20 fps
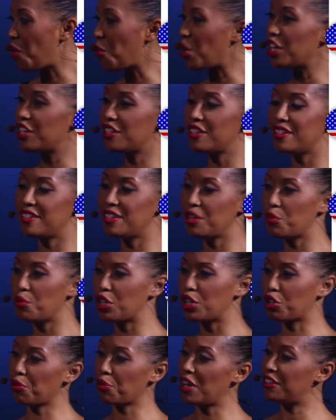I wanted to see
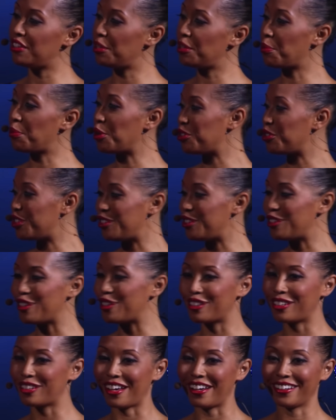what a crazy person looked